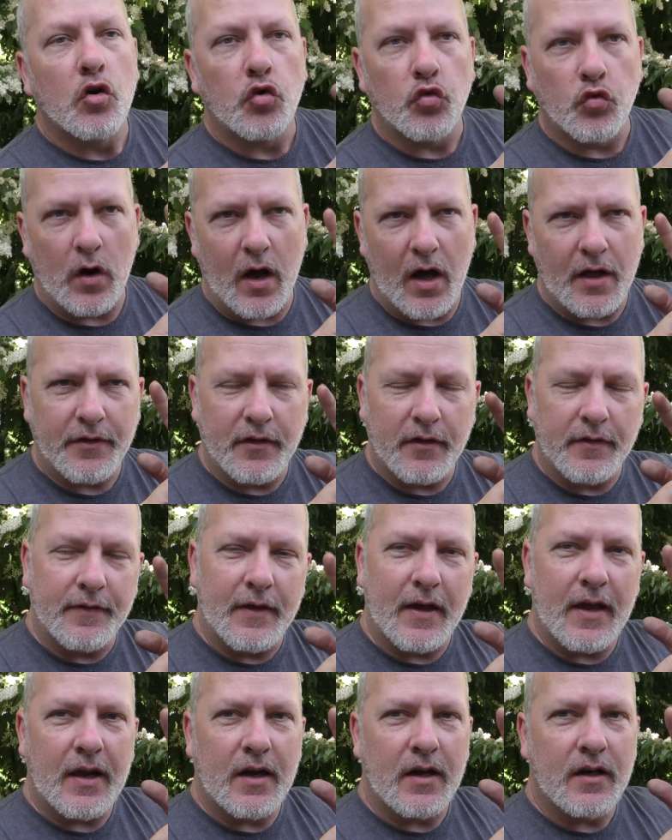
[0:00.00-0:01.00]
rather
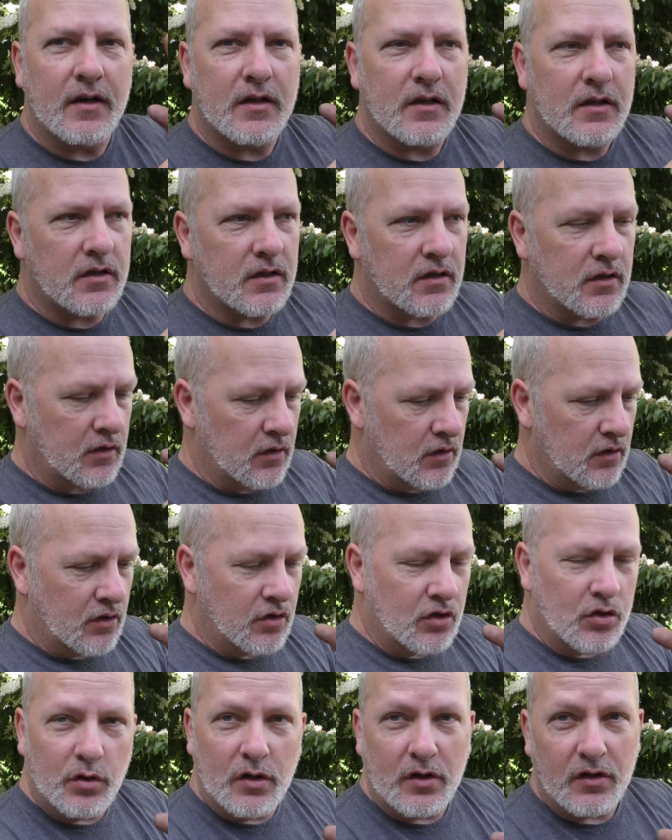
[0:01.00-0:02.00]
than
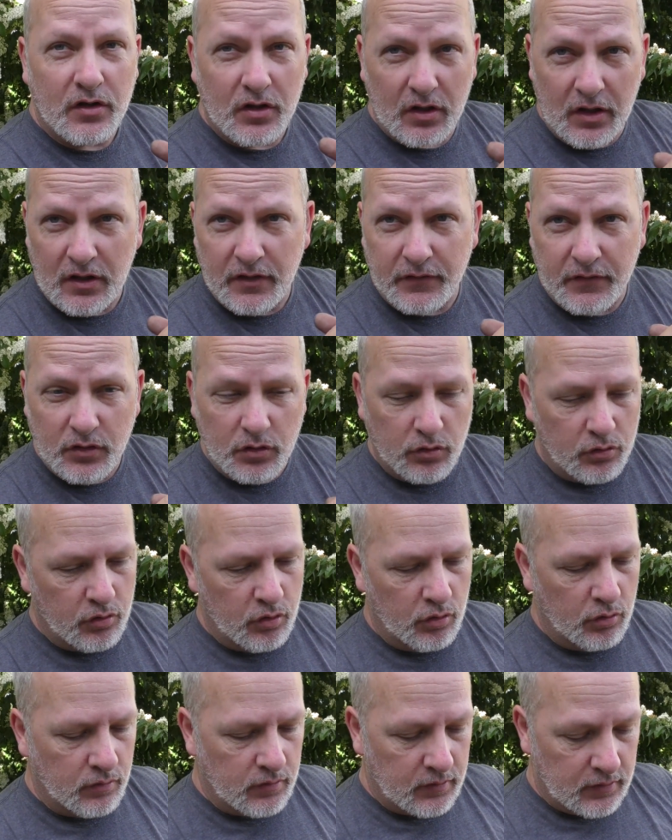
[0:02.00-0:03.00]
doing the individual
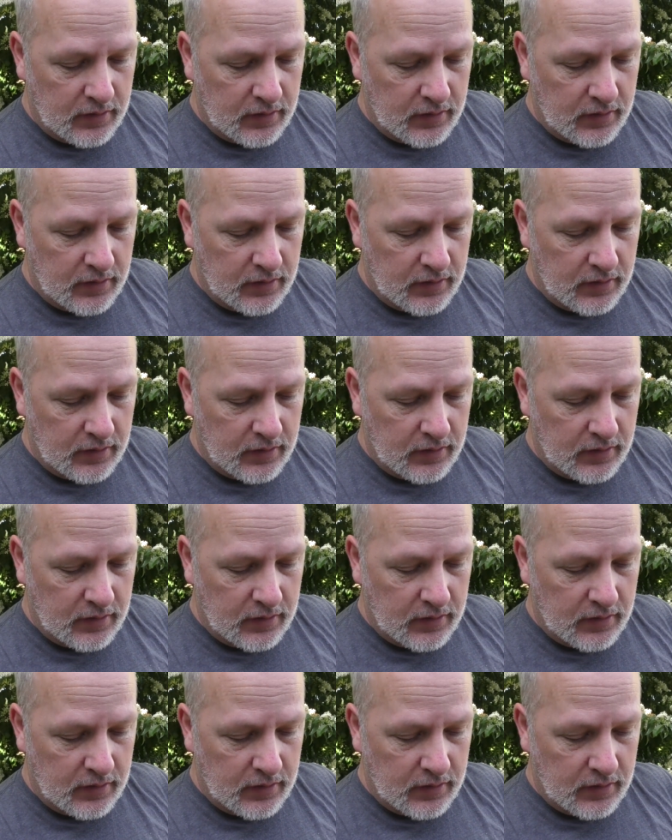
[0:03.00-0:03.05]
tools.